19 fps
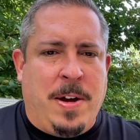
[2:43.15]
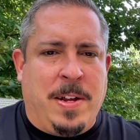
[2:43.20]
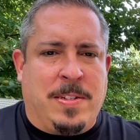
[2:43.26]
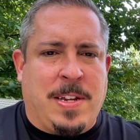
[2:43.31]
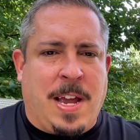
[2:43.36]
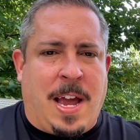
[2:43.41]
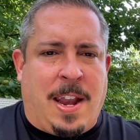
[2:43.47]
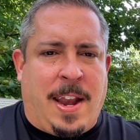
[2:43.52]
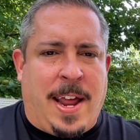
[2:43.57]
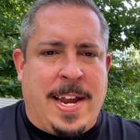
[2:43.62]
It's
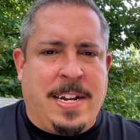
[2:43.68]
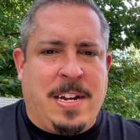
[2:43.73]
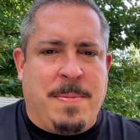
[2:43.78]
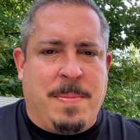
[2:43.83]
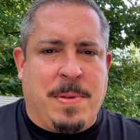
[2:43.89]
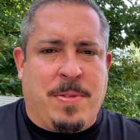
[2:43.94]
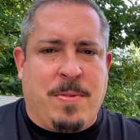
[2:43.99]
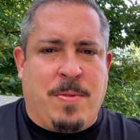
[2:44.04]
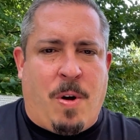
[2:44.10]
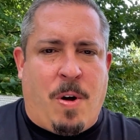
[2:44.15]
got light
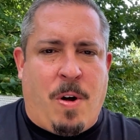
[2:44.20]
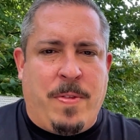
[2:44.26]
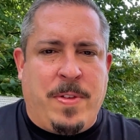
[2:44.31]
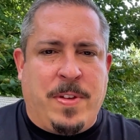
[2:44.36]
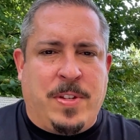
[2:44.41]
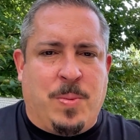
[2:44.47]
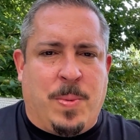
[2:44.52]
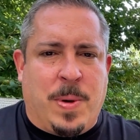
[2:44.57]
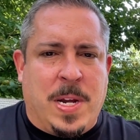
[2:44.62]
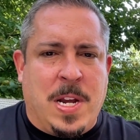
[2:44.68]
coming through all
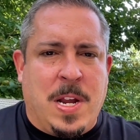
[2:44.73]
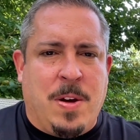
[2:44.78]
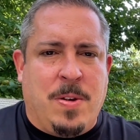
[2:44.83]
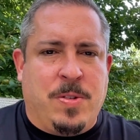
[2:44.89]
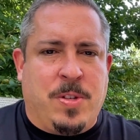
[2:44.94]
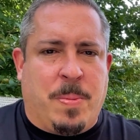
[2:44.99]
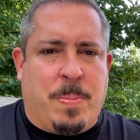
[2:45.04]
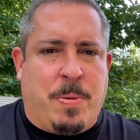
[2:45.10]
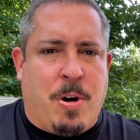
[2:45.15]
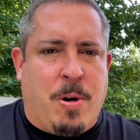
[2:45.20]
these windows
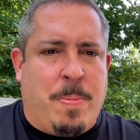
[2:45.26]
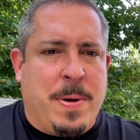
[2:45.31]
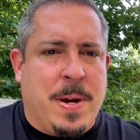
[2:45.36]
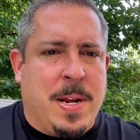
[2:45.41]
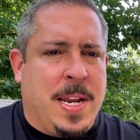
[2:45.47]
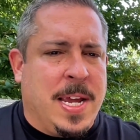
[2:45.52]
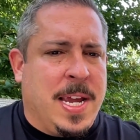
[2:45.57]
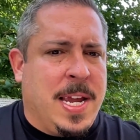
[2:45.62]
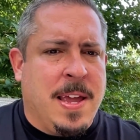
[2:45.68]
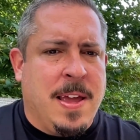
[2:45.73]

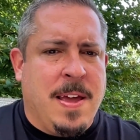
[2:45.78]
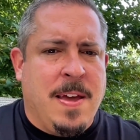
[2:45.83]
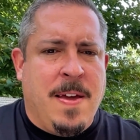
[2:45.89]
appropriately.